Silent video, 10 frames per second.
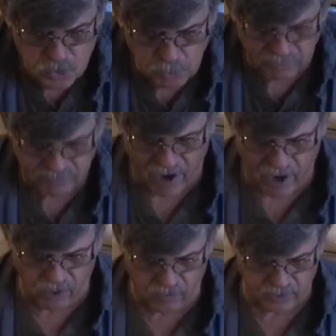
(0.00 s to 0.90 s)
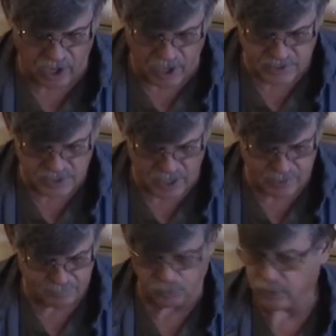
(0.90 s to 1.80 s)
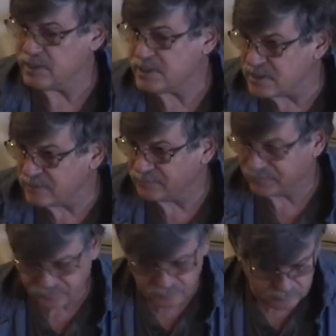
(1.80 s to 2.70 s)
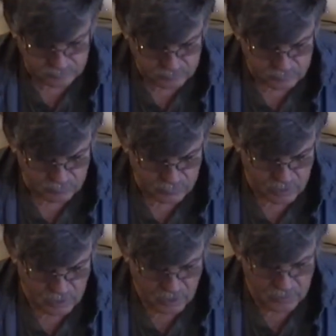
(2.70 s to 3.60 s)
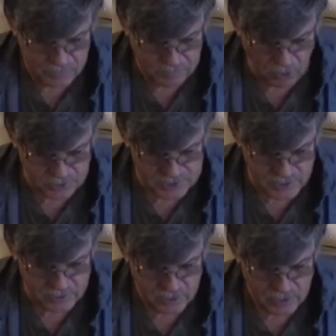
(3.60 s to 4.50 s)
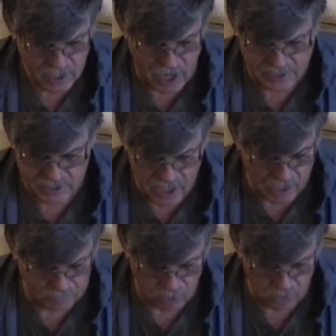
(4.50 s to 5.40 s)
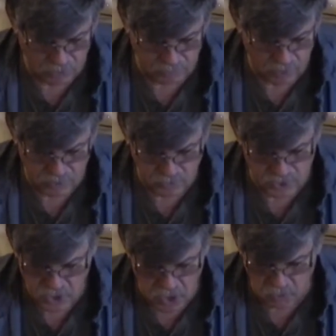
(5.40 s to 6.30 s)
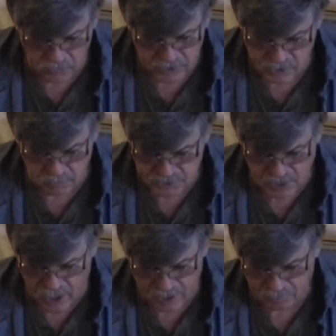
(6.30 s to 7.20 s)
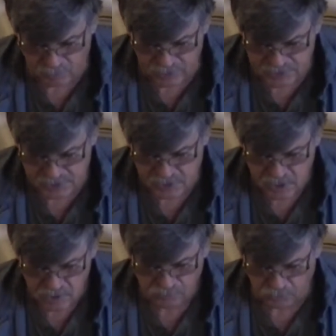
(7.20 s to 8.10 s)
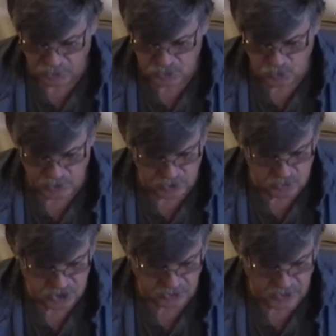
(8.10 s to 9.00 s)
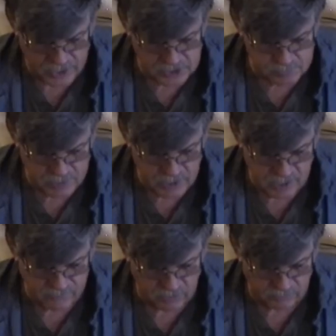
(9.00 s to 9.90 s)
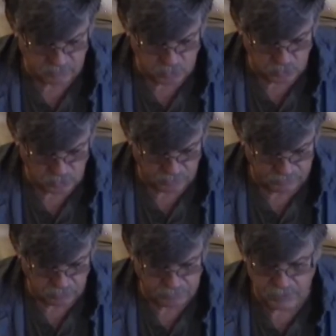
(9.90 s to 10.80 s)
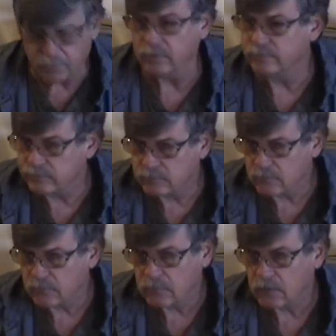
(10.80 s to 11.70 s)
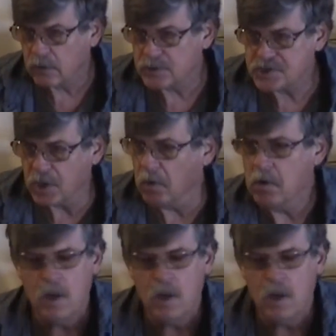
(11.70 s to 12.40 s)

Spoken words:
revile God's high priest? And then Paul said, I did not, brethren, know that he was the high priest, for it is written, you shall not speak evil of the ruler of your people. So,